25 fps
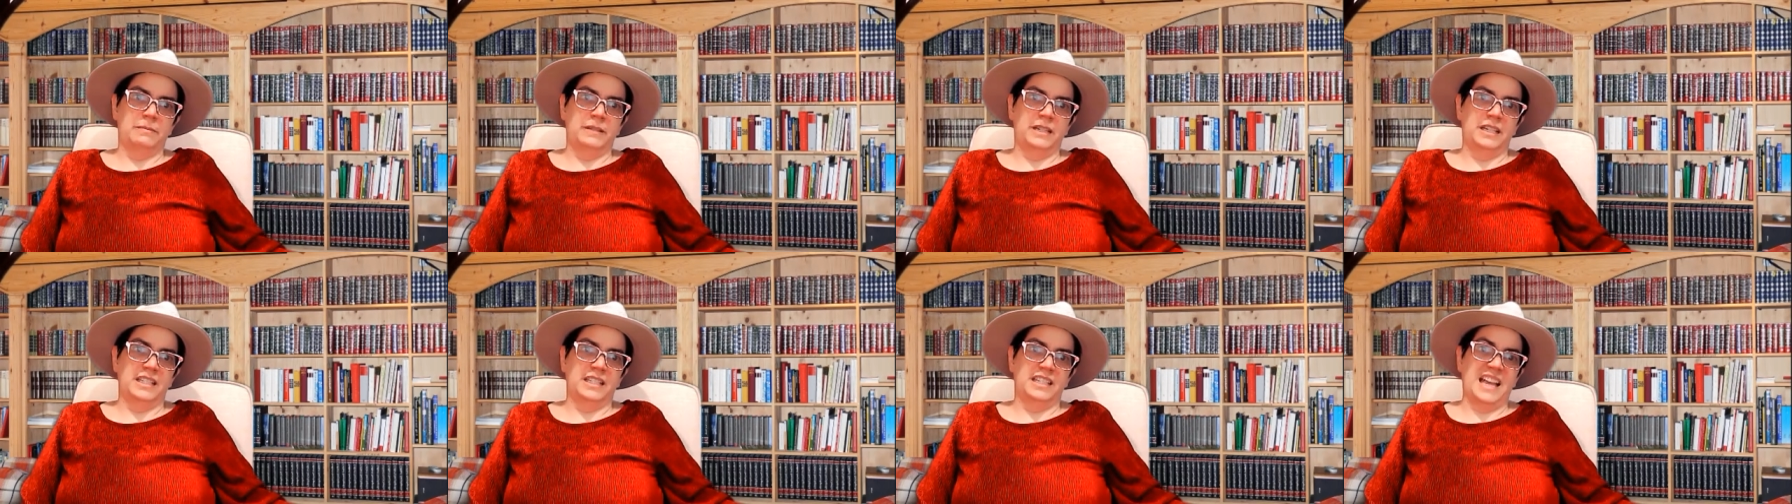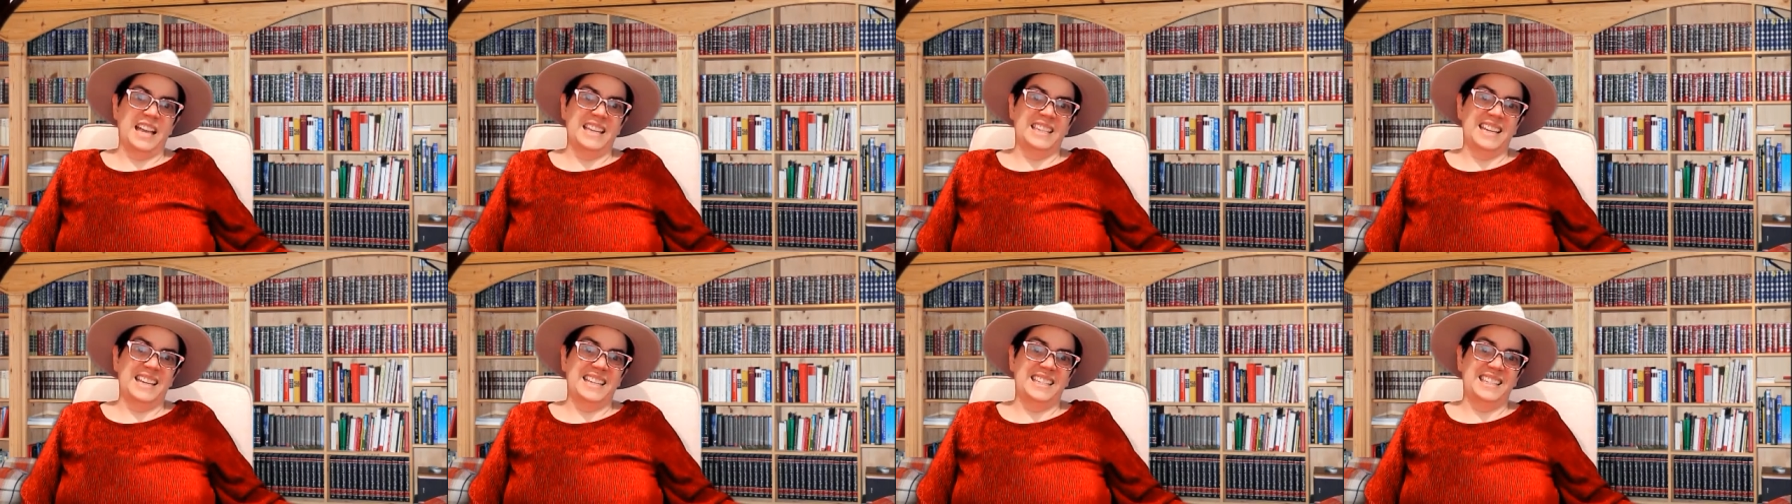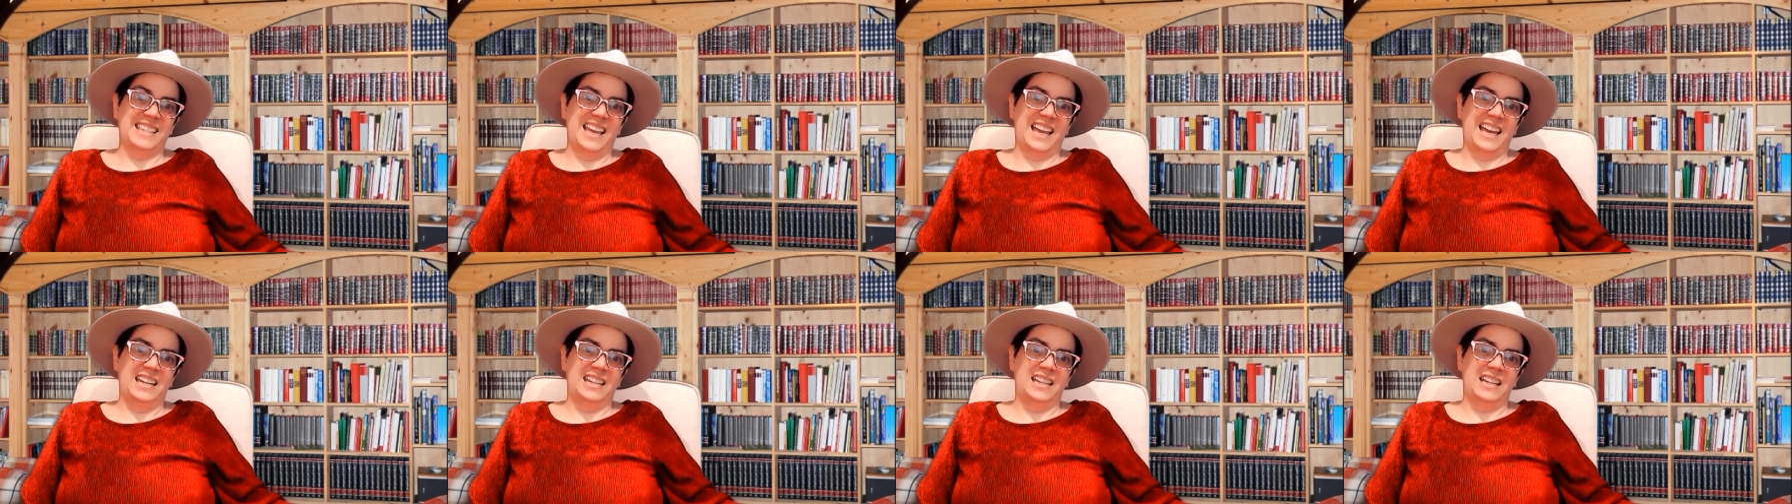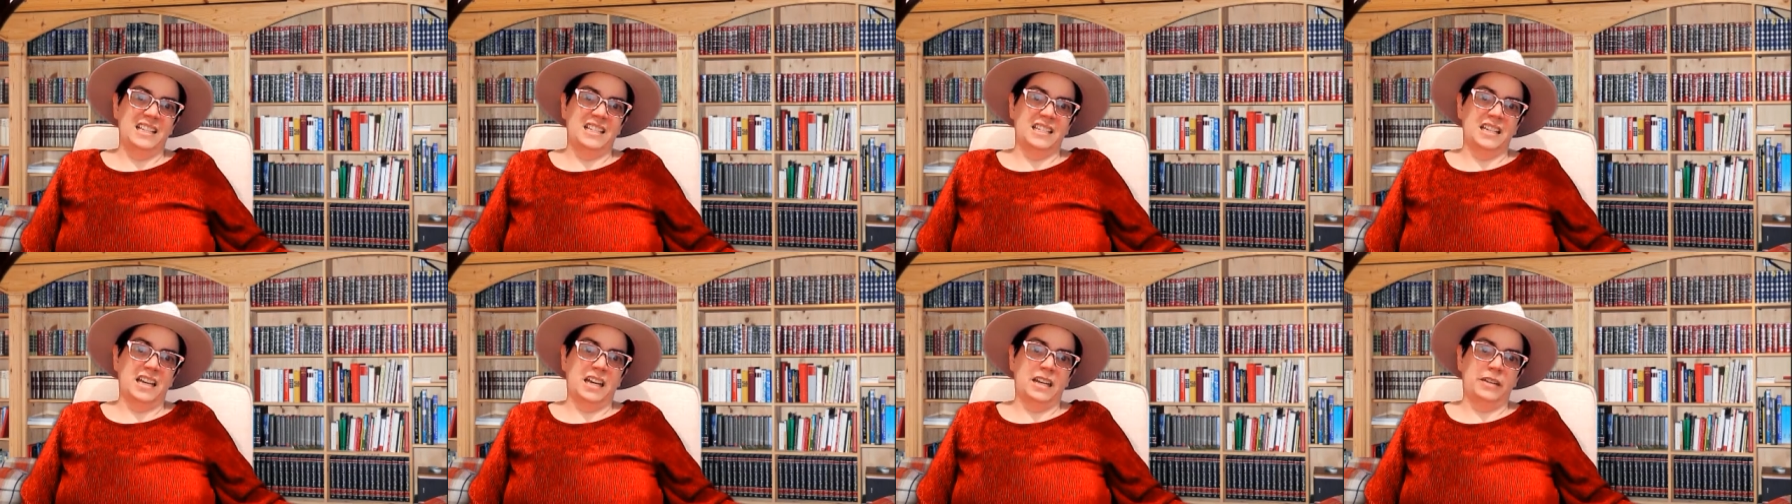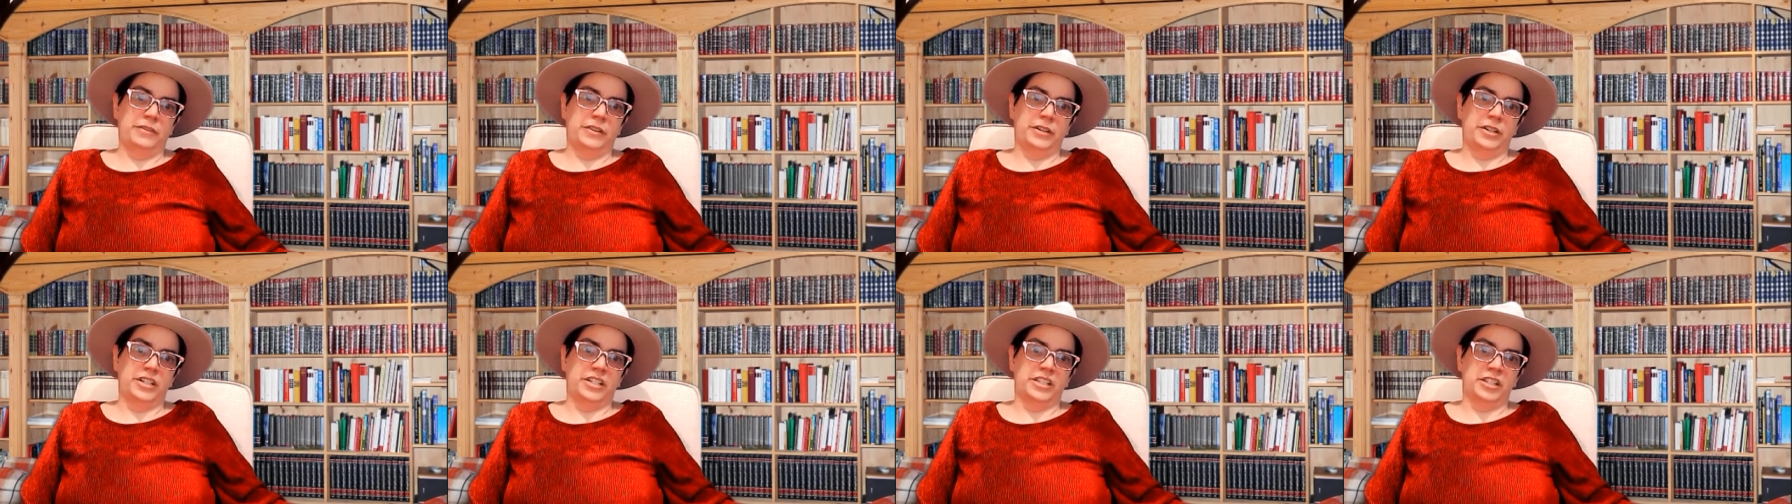because as I said, it's got a
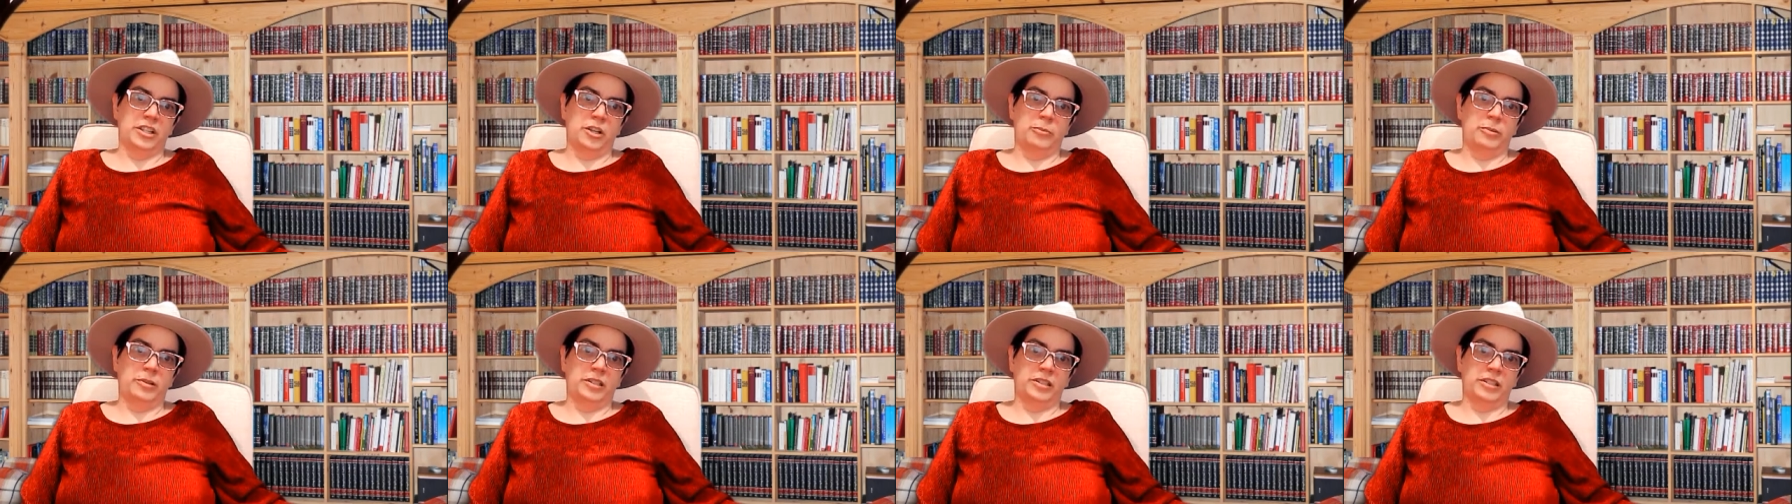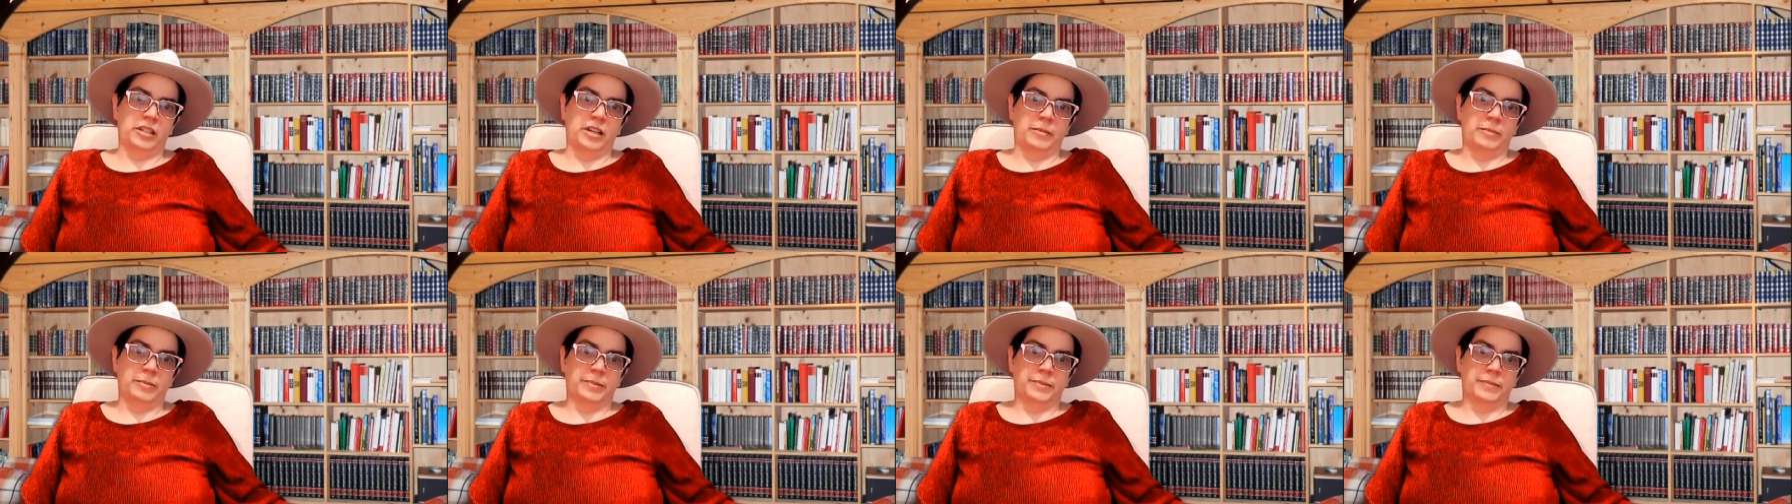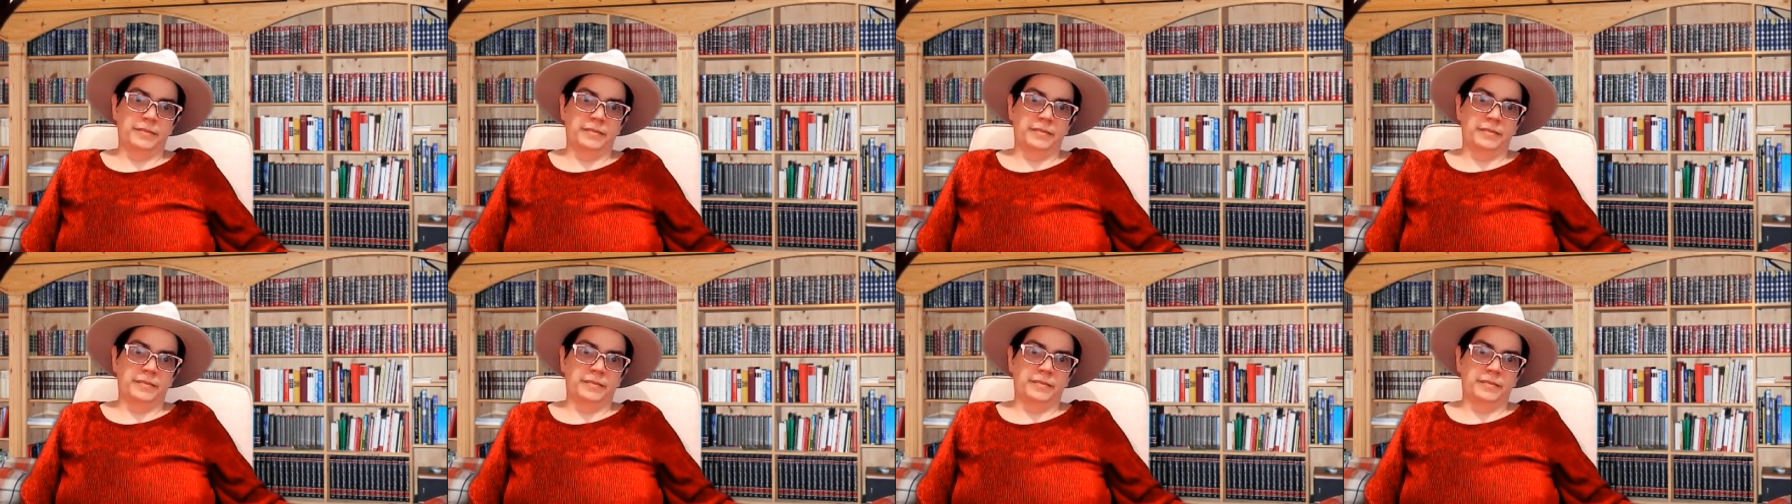very slow build-up.